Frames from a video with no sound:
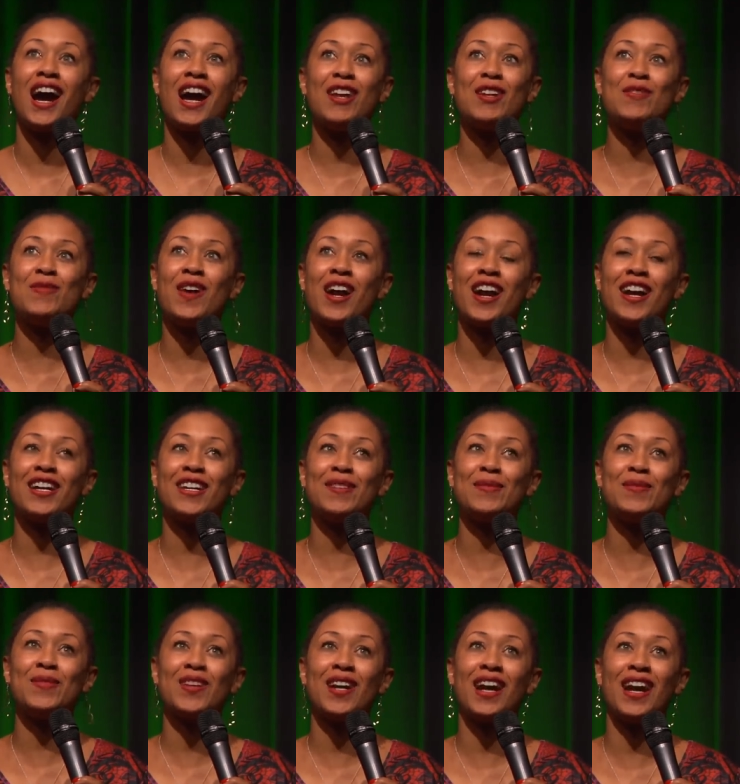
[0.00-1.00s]

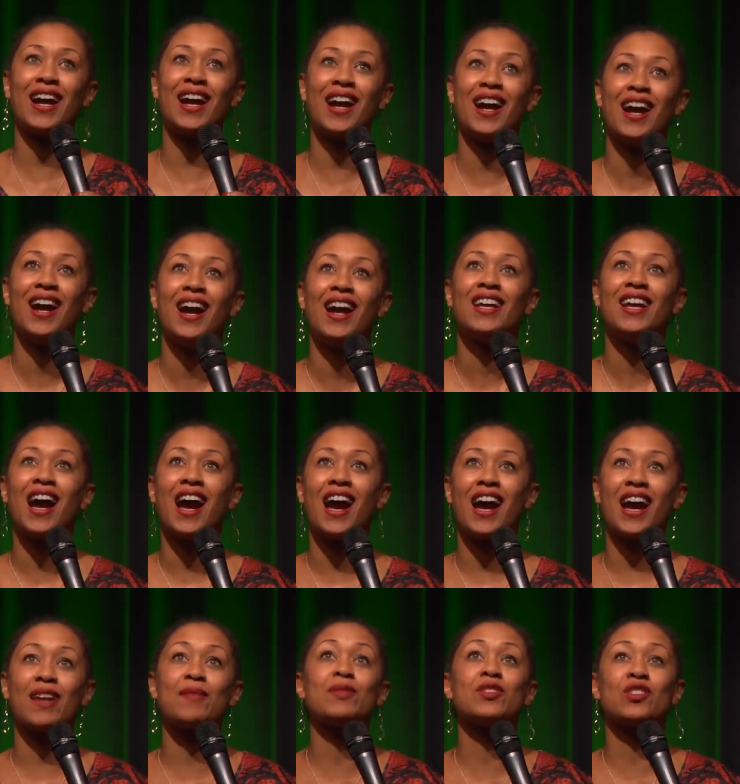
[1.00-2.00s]
I, I,
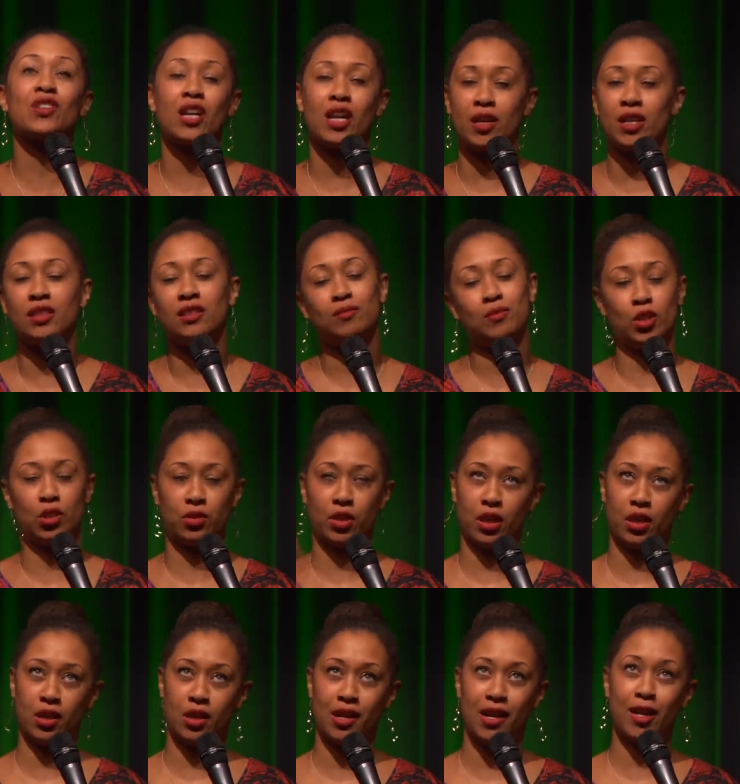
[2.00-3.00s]
I was I
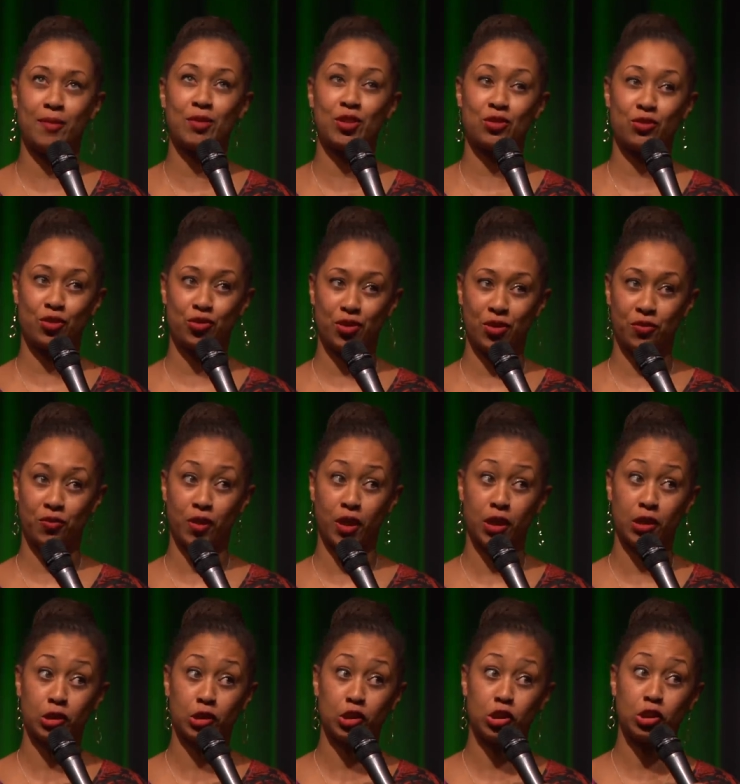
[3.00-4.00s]
okay. I'm a Star Trek
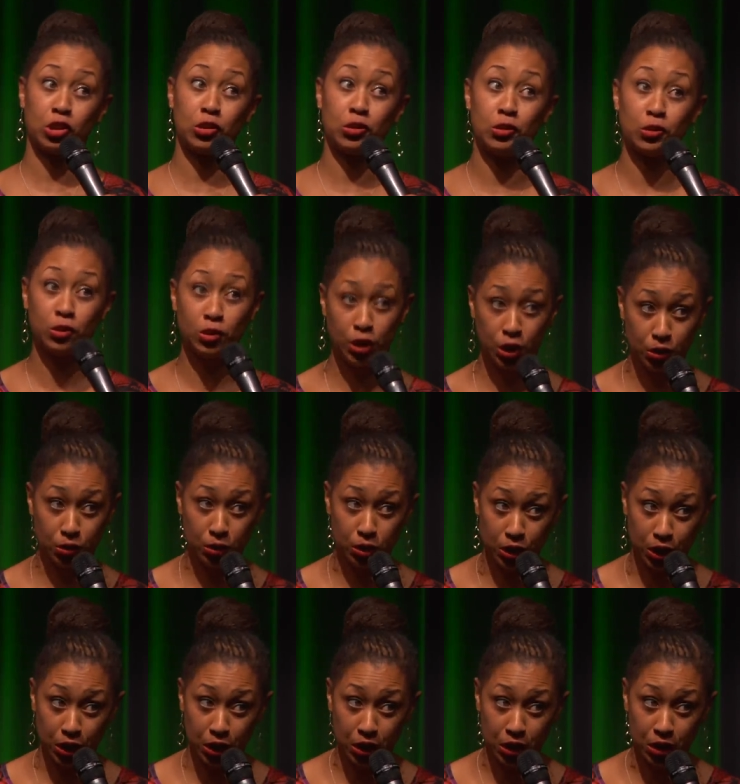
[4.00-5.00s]
fan,
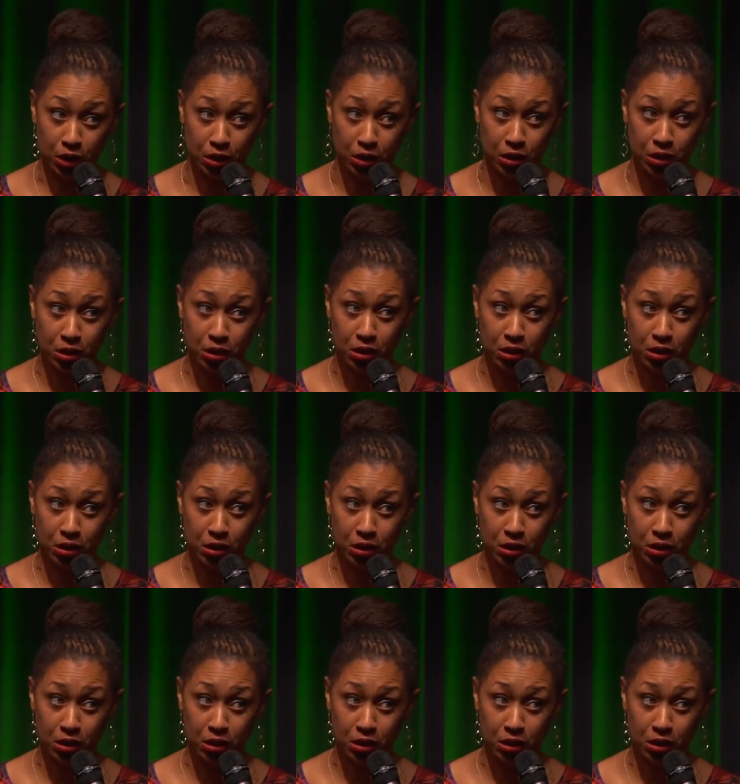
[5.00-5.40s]
clearly.